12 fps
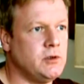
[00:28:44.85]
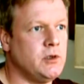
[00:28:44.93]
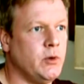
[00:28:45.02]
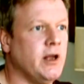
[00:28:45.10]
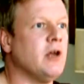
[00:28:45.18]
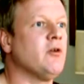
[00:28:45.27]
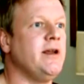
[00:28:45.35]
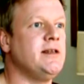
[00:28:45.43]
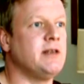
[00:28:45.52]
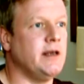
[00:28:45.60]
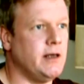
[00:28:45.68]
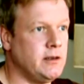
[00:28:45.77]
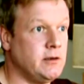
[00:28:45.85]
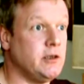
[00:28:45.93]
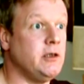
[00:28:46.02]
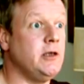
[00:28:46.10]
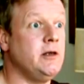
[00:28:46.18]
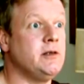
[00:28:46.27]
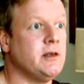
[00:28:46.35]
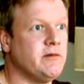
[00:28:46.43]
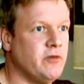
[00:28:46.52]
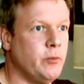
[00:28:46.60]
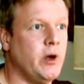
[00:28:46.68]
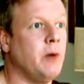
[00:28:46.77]
increase it and to use it
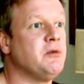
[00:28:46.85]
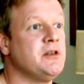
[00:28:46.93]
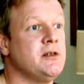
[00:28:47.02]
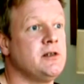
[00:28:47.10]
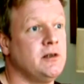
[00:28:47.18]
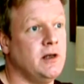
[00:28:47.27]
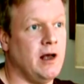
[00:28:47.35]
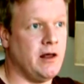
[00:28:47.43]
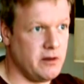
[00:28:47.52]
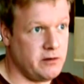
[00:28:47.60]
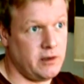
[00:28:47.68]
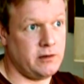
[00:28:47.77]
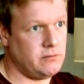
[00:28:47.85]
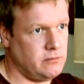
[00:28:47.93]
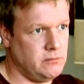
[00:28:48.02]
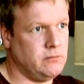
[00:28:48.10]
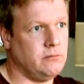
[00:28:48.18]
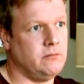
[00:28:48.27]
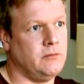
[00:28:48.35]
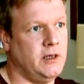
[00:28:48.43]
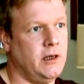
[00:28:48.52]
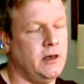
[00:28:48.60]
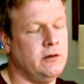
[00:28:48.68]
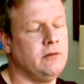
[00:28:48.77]
for purposes other than, you
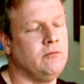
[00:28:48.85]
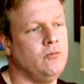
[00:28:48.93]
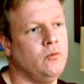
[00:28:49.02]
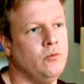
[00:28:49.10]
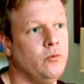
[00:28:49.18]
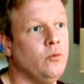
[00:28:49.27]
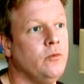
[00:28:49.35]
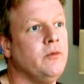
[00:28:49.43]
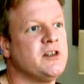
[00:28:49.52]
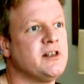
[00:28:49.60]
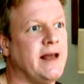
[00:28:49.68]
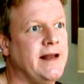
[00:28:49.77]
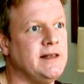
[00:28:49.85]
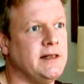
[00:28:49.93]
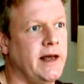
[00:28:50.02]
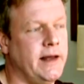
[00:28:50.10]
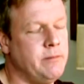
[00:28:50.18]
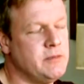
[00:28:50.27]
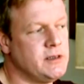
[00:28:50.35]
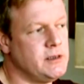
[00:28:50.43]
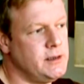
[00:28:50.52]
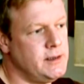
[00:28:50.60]
know, the stated aims.